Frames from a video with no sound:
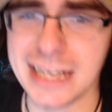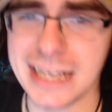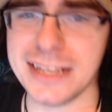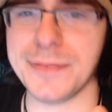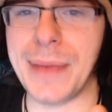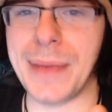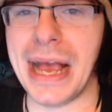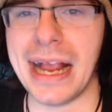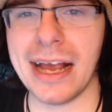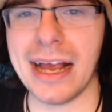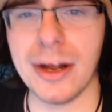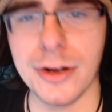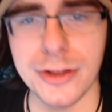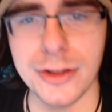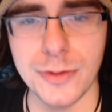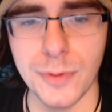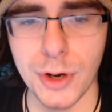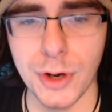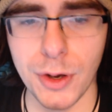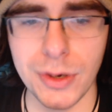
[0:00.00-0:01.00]
us back out on
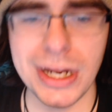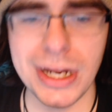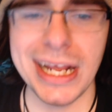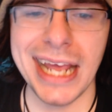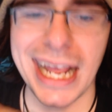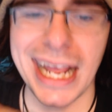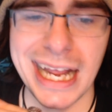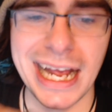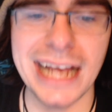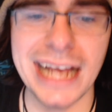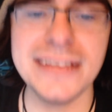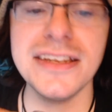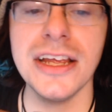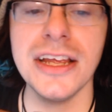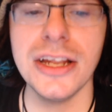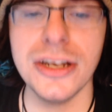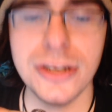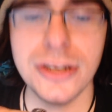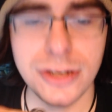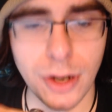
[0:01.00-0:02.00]
the road. And guys,
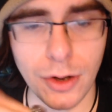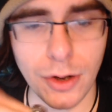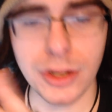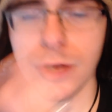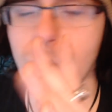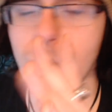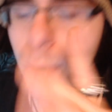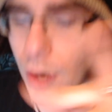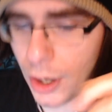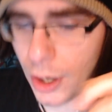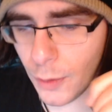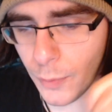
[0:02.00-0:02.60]
don't you worry.